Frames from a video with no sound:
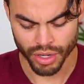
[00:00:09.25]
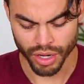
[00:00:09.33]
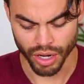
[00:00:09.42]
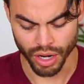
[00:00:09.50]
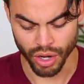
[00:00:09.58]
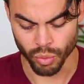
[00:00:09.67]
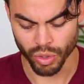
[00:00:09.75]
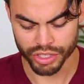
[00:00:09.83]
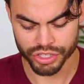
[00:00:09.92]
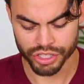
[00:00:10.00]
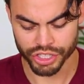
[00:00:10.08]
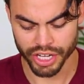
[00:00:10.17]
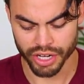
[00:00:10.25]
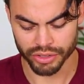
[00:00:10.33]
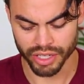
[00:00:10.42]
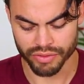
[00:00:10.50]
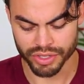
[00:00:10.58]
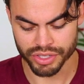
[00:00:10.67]
uh, I watch your
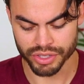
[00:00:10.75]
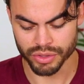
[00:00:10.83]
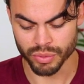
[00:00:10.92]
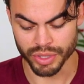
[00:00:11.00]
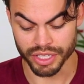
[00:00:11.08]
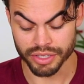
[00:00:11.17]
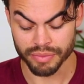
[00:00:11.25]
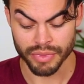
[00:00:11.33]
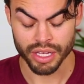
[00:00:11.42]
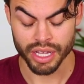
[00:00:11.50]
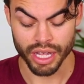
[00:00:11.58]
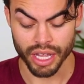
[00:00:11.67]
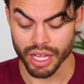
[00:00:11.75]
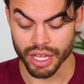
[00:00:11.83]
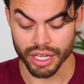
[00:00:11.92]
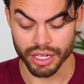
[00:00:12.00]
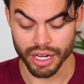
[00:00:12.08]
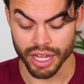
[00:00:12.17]
channel every single week
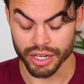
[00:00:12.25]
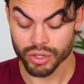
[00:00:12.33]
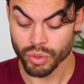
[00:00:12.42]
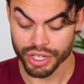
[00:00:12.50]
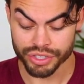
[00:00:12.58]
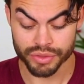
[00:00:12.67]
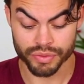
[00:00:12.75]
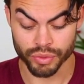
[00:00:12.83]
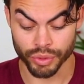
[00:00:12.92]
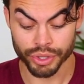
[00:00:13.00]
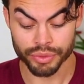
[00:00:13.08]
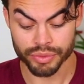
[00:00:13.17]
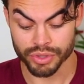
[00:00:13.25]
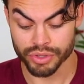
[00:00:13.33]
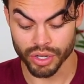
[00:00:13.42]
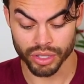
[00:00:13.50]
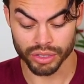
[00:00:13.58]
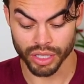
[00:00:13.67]
and I had a question for you. You
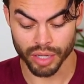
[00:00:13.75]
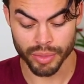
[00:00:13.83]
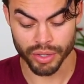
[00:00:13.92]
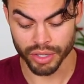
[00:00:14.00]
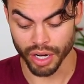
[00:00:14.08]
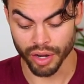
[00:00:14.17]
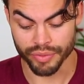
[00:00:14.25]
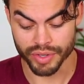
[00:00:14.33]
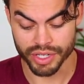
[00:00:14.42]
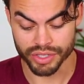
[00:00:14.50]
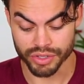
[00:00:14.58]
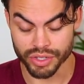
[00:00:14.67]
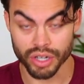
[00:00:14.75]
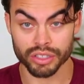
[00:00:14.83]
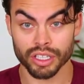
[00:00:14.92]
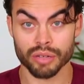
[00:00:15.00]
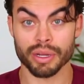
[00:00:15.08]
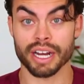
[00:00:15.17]
talk a lot about confidence. You talk a
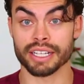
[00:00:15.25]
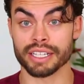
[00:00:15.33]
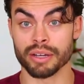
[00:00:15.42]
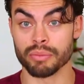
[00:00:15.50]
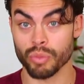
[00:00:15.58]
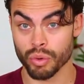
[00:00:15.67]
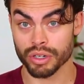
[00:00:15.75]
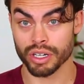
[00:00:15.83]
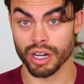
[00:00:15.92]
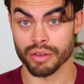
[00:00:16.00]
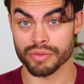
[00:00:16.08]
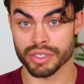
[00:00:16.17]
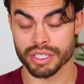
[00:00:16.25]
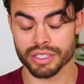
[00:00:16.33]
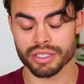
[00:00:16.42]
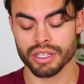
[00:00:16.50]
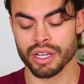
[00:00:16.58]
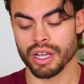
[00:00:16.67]
lot about how to get more
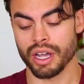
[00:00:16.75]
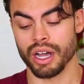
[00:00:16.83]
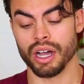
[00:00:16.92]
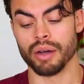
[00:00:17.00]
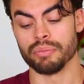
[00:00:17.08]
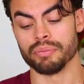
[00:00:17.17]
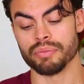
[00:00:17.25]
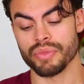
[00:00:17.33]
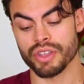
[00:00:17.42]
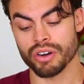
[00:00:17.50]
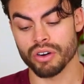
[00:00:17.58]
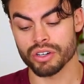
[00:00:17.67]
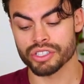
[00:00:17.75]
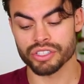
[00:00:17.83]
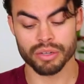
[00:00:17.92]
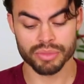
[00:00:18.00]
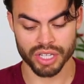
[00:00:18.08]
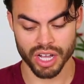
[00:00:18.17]
confidence. Um, there are
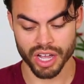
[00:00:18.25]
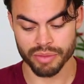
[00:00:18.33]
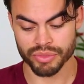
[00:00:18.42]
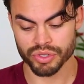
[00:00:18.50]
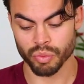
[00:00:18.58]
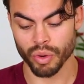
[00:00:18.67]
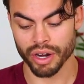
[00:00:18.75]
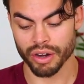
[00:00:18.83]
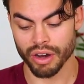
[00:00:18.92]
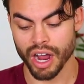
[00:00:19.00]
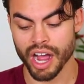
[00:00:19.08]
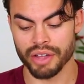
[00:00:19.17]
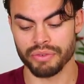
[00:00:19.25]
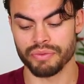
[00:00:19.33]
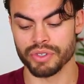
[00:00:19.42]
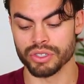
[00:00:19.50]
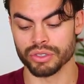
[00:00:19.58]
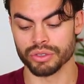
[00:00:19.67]
some times where I
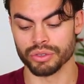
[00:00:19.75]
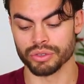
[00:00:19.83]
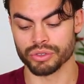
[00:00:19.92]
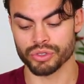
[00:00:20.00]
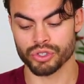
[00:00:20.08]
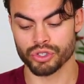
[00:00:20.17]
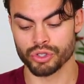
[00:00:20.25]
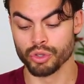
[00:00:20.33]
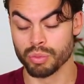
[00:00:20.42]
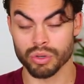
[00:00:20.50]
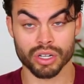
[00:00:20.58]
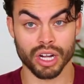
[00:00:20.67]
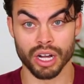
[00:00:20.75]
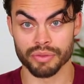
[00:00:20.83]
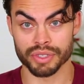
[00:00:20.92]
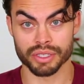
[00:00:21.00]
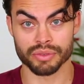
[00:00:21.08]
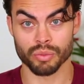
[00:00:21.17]
feel super
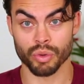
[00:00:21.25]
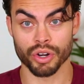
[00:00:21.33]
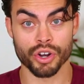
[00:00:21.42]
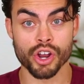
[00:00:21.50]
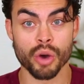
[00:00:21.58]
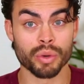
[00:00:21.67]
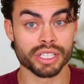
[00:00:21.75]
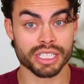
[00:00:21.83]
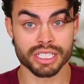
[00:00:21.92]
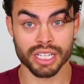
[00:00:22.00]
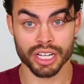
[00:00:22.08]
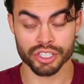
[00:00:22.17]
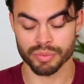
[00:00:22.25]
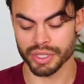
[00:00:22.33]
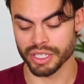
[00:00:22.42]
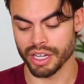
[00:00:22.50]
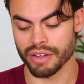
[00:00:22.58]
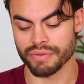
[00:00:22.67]
confident, where no one can touch
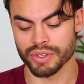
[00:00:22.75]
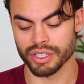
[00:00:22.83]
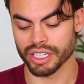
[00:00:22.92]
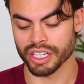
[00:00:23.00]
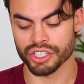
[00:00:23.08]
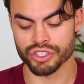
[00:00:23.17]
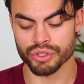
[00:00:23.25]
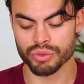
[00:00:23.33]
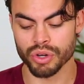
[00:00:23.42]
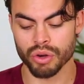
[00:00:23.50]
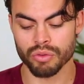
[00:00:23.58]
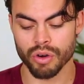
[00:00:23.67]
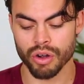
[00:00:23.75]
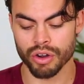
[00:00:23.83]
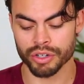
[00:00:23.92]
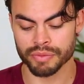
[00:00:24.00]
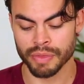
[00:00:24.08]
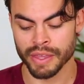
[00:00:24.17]
me. I feel like I can do no
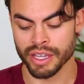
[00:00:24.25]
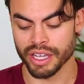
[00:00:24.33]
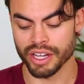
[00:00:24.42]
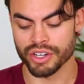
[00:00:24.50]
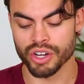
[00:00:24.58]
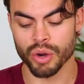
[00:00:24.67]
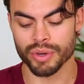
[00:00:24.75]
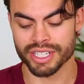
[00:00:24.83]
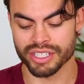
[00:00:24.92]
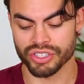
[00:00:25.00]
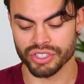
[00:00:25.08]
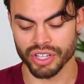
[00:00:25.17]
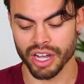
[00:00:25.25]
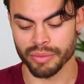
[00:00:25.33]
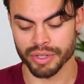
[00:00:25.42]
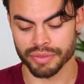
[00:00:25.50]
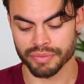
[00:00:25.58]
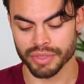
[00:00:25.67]
wrong and no one can stop
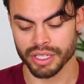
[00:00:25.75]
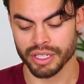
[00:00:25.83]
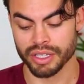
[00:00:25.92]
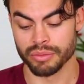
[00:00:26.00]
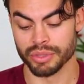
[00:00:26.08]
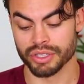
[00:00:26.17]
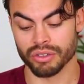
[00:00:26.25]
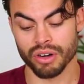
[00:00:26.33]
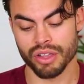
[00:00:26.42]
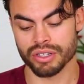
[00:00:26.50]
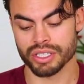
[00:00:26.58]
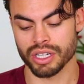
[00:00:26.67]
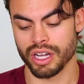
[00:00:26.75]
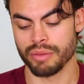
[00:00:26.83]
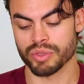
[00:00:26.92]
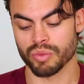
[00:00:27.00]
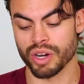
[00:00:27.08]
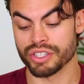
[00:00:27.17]
me. But there are other
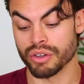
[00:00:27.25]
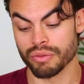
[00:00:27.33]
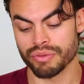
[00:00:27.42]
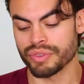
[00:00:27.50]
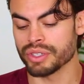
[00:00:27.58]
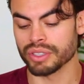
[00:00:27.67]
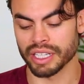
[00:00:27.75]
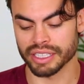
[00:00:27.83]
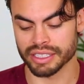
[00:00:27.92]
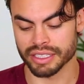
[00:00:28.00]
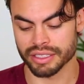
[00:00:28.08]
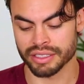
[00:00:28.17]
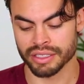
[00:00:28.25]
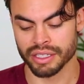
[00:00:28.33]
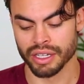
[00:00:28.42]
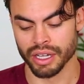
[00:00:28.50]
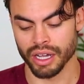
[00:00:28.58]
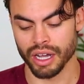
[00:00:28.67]
times where I don't feel like this,
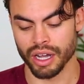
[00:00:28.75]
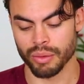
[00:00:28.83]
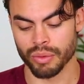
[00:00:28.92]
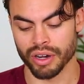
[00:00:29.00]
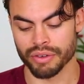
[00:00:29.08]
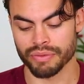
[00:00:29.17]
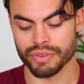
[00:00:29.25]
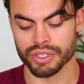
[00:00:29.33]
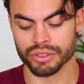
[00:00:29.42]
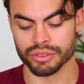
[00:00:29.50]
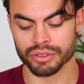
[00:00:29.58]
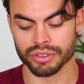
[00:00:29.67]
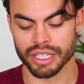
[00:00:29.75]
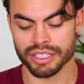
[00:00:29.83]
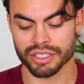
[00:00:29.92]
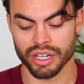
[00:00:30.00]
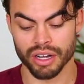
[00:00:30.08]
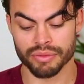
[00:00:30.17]
uh, where I feel
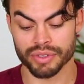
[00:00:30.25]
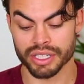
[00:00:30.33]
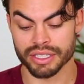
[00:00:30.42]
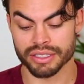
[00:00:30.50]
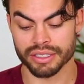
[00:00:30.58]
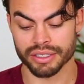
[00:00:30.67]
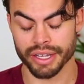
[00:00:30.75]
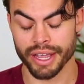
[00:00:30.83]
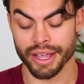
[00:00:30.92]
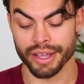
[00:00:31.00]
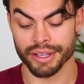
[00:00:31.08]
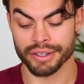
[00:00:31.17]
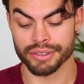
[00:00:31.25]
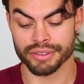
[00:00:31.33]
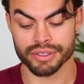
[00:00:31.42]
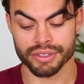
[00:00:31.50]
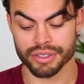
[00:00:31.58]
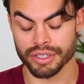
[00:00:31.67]
less confident
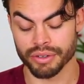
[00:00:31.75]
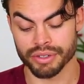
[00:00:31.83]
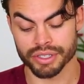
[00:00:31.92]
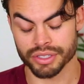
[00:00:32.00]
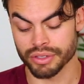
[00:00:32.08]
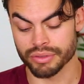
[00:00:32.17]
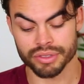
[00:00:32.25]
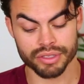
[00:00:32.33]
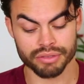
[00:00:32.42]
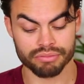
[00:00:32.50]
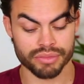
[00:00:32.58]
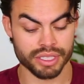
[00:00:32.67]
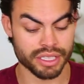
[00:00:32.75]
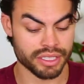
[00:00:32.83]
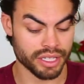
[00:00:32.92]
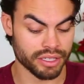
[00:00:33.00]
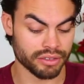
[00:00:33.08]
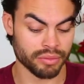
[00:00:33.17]
and, you know, he just goes into
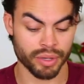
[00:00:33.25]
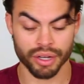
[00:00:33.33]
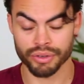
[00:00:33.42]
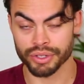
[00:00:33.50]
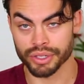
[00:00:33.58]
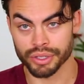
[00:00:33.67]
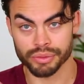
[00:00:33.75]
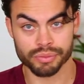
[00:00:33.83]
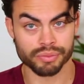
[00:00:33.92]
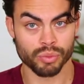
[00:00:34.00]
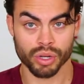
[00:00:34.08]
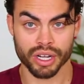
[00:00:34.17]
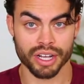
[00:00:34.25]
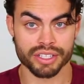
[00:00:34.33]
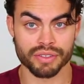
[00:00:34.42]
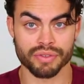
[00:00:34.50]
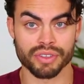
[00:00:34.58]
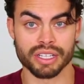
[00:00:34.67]
detail about, you know, what
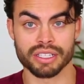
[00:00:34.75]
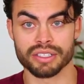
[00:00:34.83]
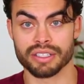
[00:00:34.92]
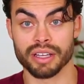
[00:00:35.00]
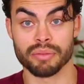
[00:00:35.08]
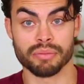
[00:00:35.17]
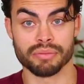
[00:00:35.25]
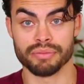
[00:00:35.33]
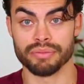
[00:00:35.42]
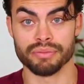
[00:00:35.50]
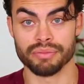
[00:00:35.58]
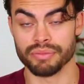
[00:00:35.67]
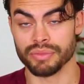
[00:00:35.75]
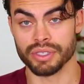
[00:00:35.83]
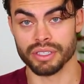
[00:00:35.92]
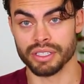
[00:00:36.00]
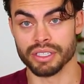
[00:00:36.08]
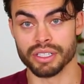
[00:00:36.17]
kinds of things that
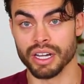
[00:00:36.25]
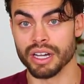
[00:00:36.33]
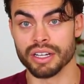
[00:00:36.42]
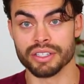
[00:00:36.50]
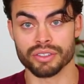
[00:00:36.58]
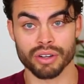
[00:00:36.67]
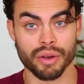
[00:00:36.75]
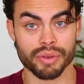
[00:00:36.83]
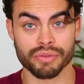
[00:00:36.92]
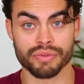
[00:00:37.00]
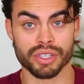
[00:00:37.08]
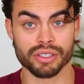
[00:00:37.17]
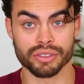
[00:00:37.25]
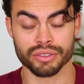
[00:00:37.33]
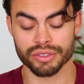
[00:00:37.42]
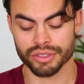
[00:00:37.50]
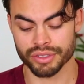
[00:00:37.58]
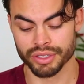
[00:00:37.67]
he does or how he
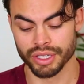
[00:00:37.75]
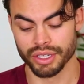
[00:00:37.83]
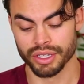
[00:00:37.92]
feels